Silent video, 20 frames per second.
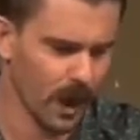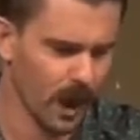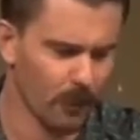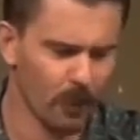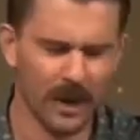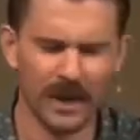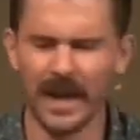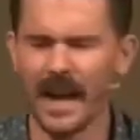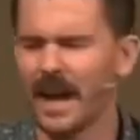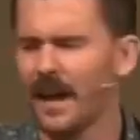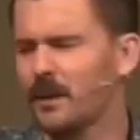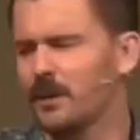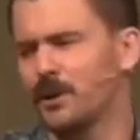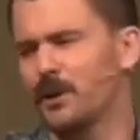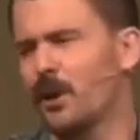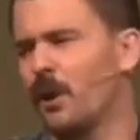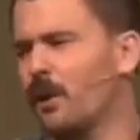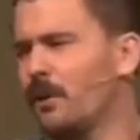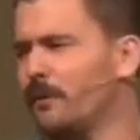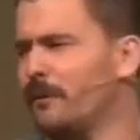I wonder how
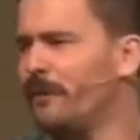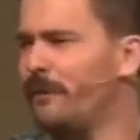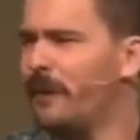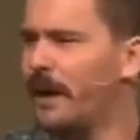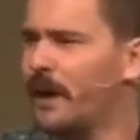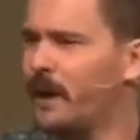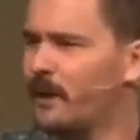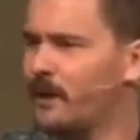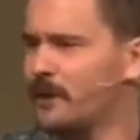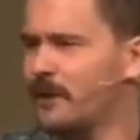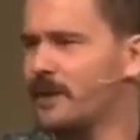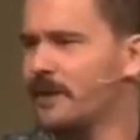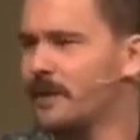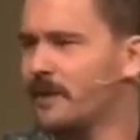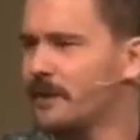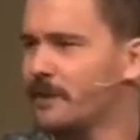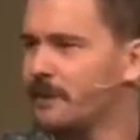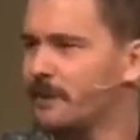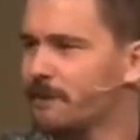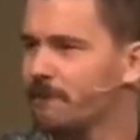John
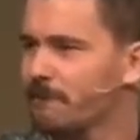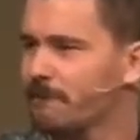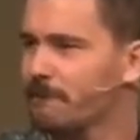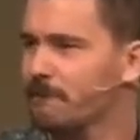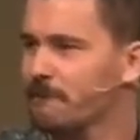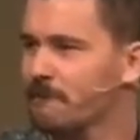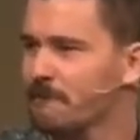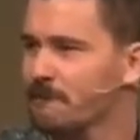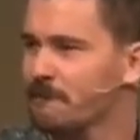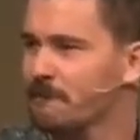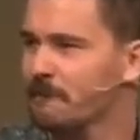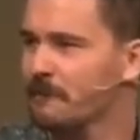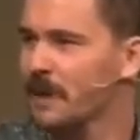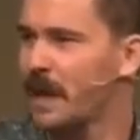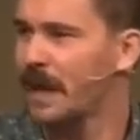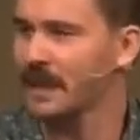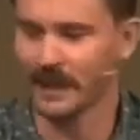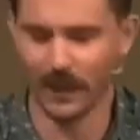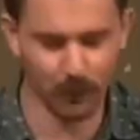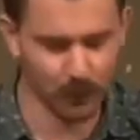felt
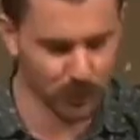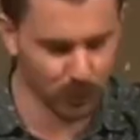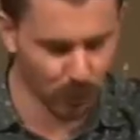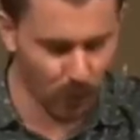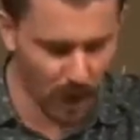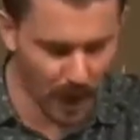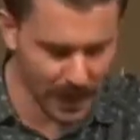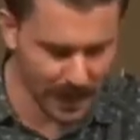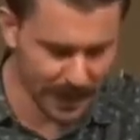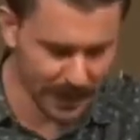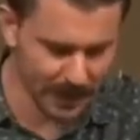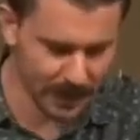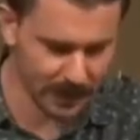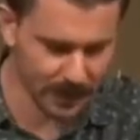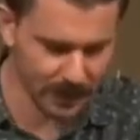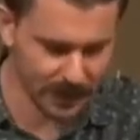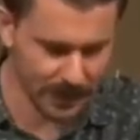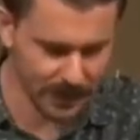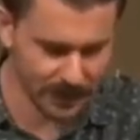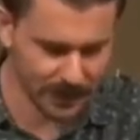as he was
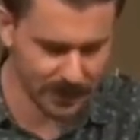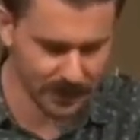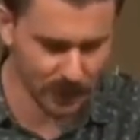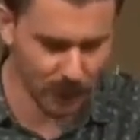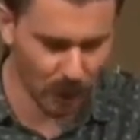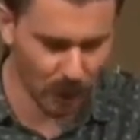writing this